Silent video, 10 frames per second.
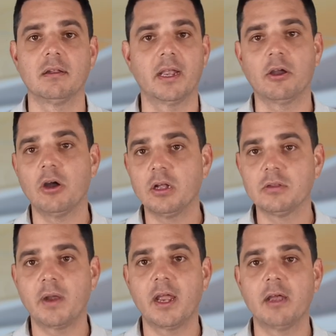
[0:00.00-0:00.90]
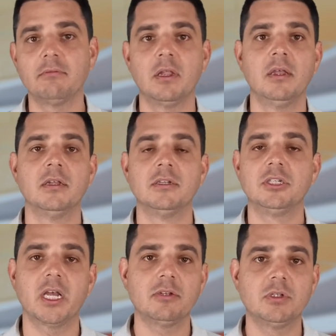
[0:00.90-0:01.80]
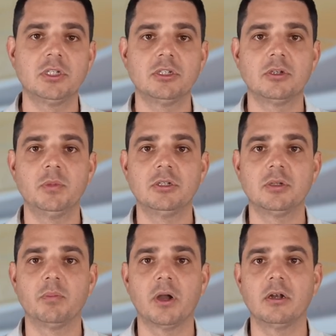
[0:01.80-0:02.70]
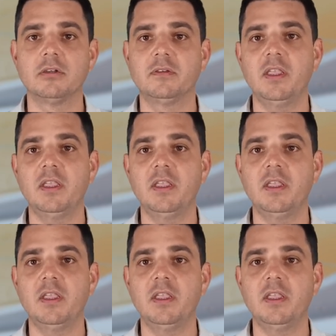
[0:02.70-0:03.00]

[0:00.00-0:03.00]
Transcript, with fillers: I called around, checked with distribution partners,